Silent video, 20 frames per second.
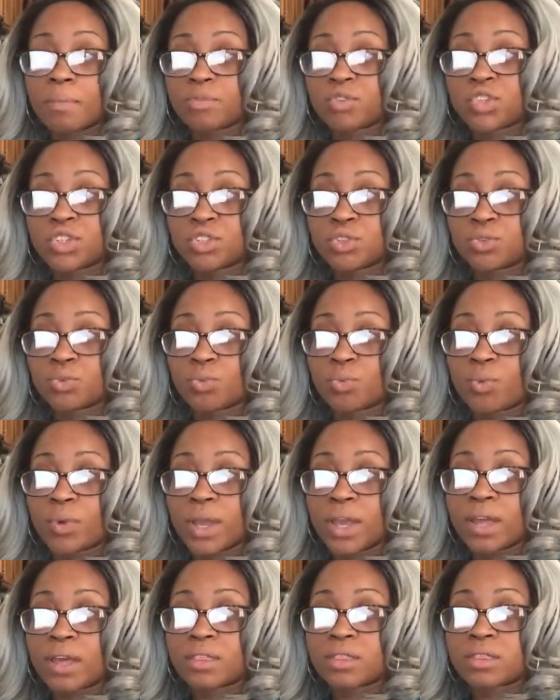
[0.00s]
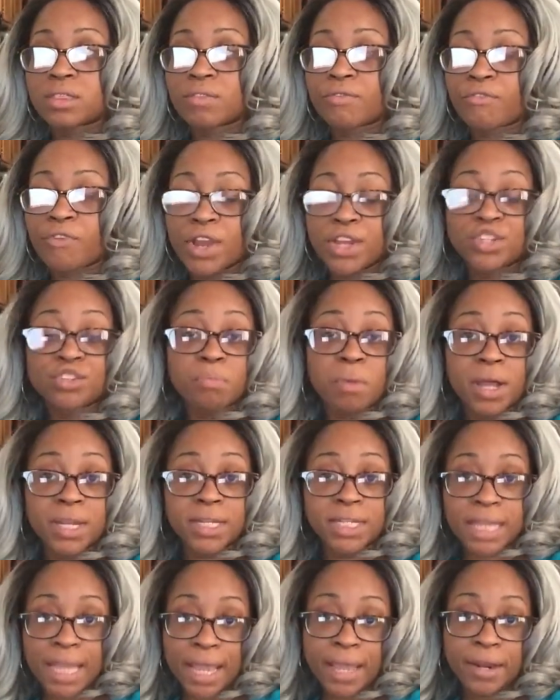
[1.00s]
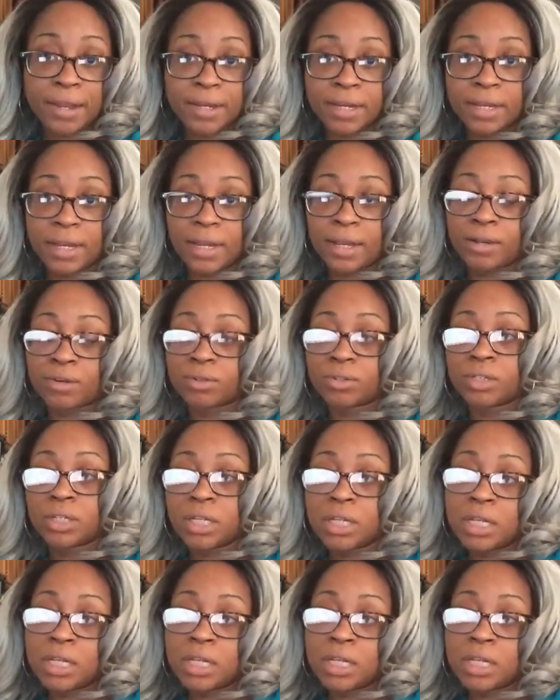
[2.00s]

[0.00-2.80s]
She's with French Montana now.